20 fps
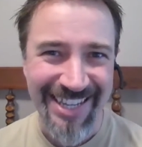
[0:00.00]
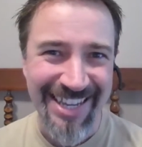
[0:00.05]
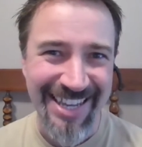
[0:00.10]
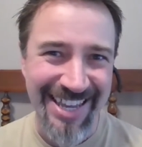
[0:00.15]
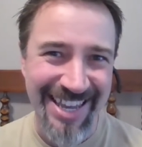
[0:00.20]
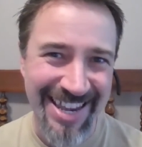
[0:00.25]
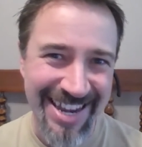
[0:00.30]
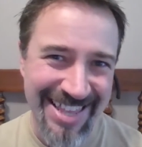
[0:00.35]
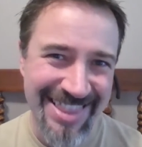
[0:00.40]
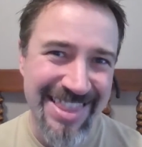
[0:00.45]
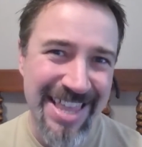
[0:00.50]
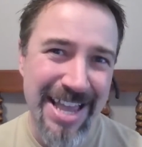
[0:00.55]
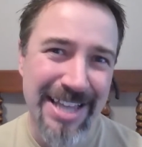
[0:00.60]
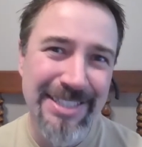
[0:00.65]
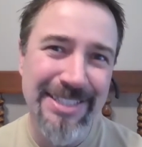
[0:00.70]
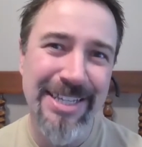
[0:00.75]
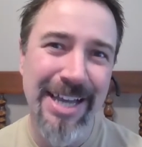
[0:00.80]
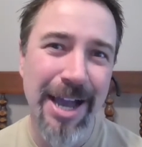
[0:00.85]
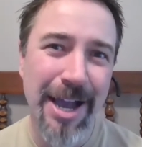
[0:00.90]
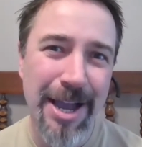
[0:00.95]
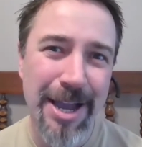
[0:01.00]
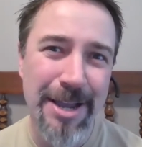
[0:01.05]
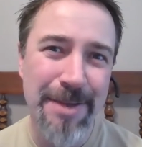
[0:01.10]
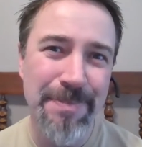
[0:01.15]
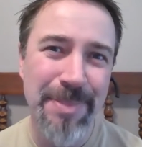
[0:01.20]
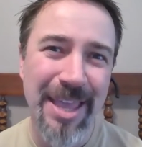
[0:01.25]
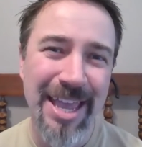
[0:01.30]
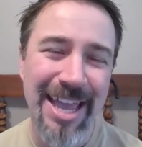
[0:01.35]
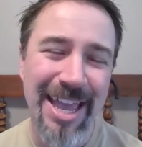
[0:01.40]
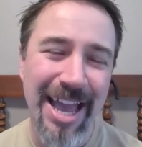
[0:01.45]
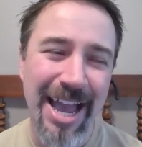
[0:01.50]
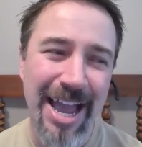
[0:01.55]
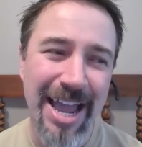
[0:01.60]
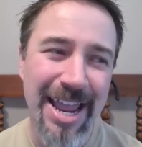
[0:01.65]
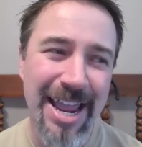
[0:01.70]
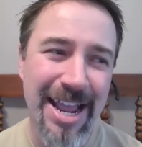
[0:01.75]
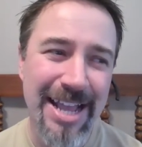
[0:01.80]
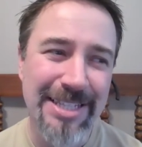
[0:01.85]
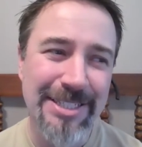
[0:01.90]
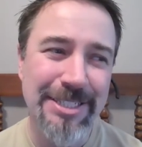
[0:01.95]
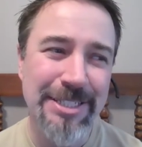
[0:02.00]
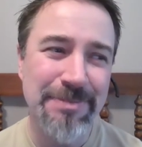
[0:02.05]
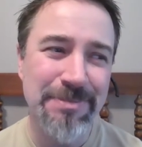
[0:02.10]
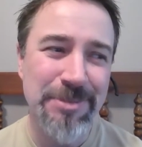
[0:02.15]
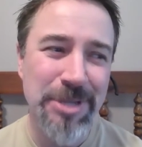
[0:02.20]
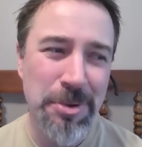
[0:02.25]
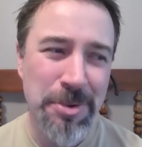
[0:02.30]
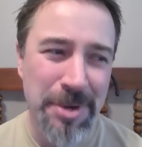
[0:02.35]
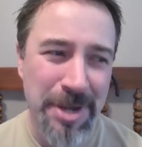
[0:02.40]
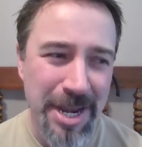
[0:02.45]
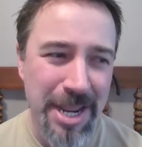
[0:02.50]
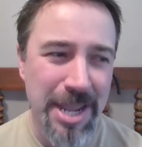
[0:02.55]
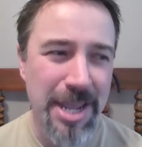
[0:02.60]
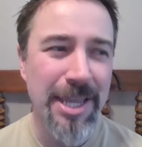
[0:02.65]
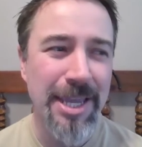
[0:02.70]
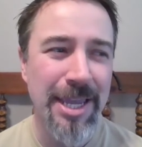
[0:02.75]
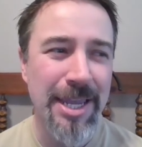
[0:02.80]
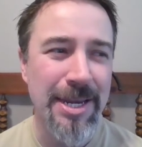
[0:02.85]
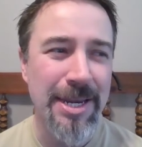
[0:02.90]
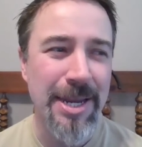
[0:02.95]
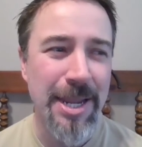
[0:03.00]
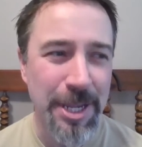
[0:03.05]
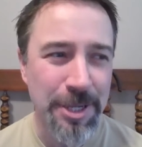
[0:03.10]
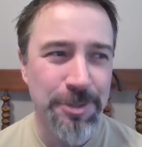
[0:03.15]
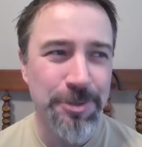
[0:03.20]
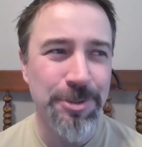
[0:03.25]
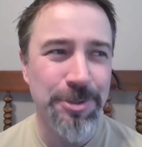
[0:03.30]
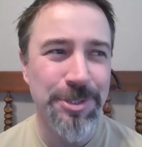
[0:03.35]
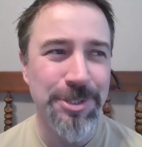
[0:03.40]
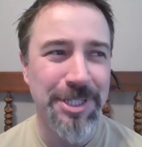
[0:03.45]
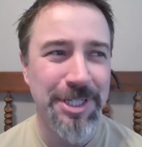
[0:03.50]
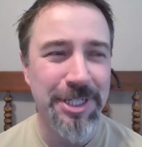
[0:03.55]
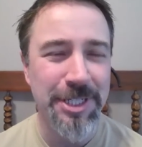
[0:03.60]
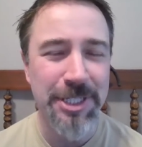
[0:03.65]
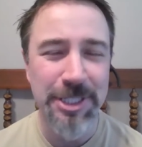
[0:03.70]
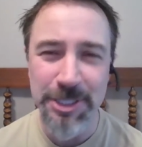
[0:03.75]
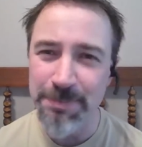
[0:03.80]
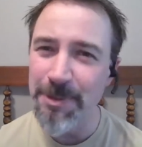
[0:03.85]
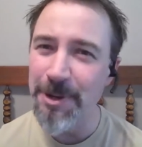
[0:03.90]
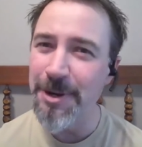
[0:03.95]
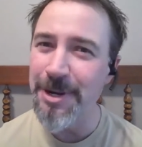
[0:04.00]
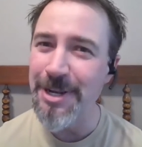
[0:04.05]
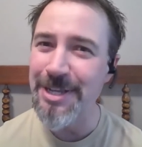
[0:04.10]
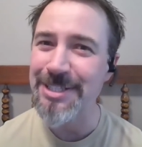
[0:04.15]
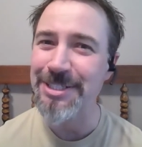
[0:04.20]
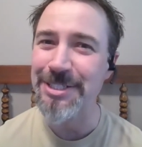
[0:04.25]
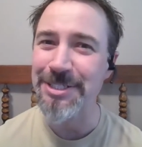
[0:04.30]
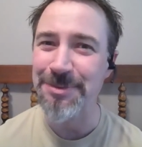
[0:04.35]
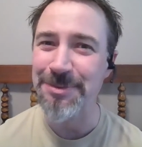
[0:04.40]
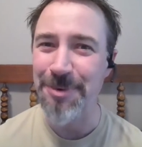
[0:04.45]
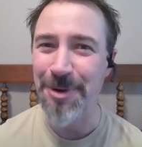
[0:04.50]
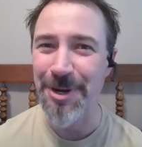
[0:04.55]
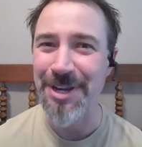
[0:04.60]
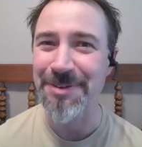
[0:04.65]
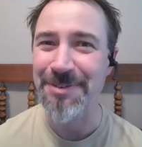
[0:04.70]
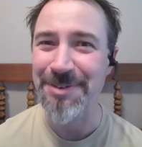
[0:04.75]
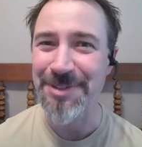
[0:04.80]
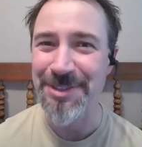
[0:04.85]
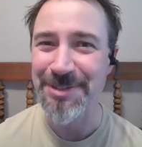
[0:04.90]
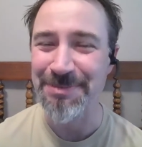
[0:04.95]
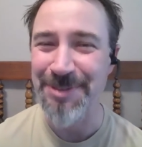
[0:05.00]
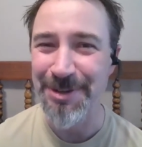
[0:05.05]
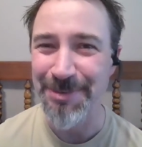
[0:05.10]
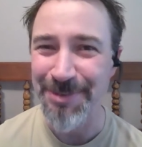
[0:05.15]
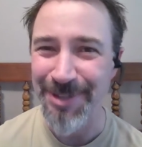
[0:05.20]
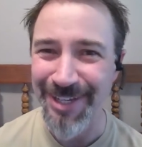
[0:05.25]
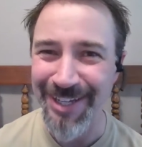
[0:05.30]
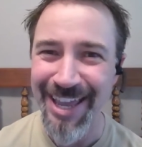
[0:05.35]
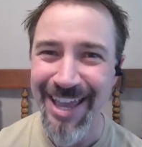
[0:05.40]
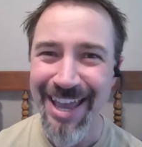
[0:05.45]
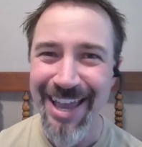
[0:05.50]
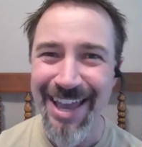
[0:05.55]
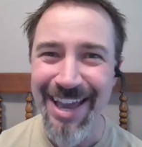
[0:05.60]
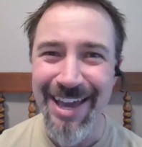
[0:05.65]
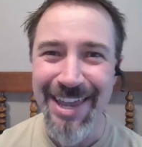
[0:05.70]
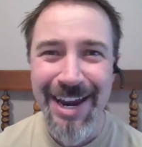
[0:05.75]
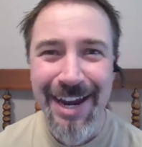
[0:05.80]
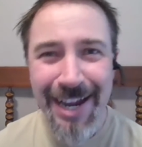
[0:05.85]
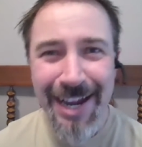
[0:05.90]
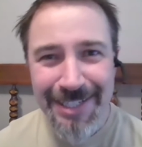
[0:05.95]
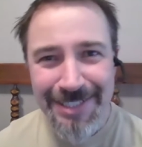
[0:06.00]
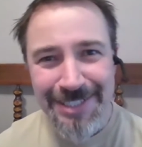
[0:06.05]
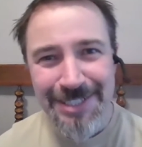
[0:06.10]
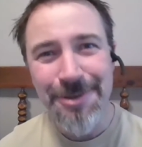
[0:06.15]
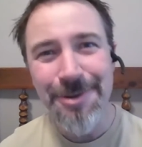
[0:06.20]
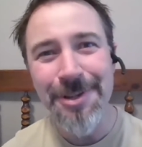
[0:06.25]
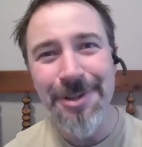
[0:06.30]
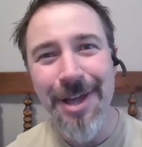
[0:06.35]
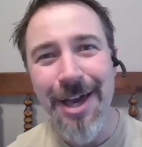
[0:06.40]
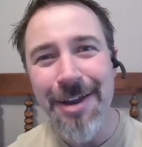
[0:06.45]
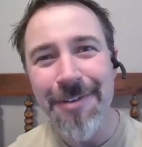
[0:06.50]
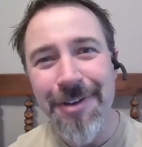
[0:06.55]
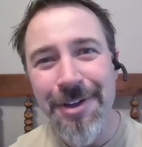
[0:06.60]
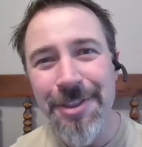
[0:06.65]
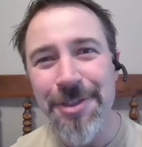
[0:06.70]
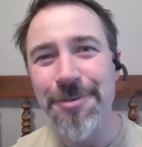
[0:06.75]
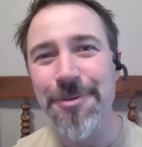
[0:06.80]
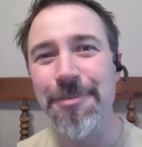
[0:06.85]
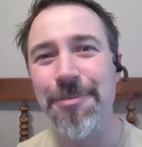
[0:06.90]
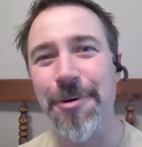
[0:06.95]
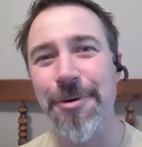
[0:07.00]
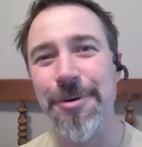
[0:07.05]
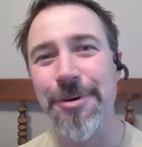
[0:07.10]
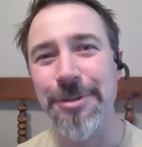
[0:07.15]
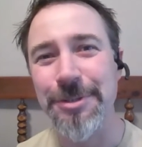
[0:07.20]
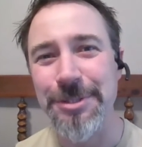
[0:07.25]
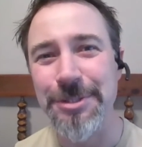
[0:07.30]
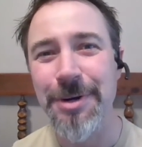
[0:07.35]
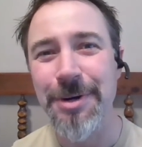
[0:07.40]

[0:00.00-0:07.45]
And in that time, I had some unique and interesting experiences working with the public. And I got to know a lot of other reporters who